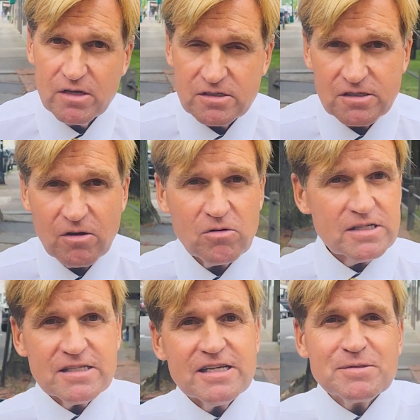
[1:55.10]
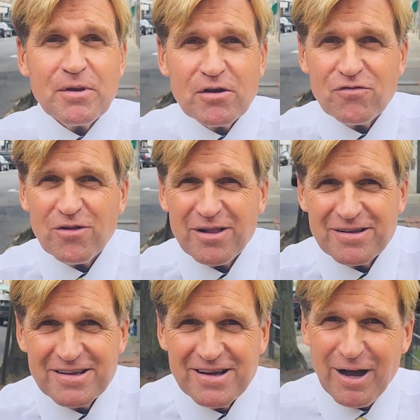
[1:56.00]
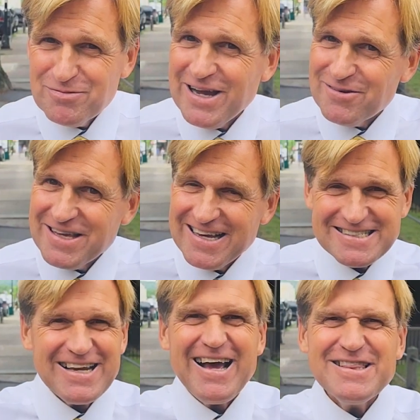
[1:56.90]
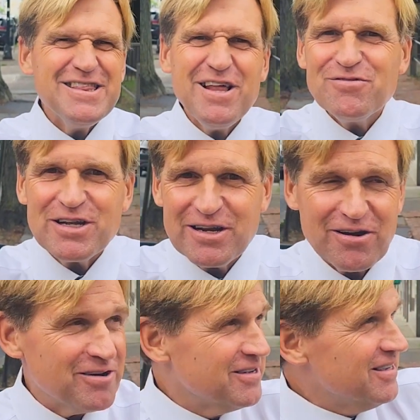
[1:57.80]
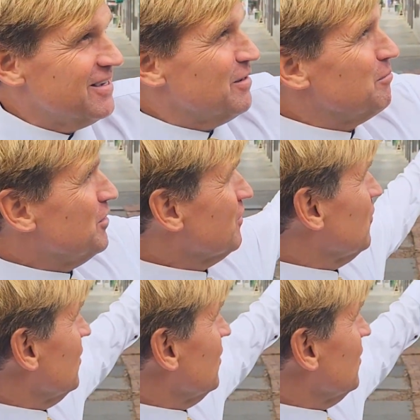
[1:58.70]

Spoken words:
So isn't this beautiful? Uptown Kingston, I love it here. Beautiful.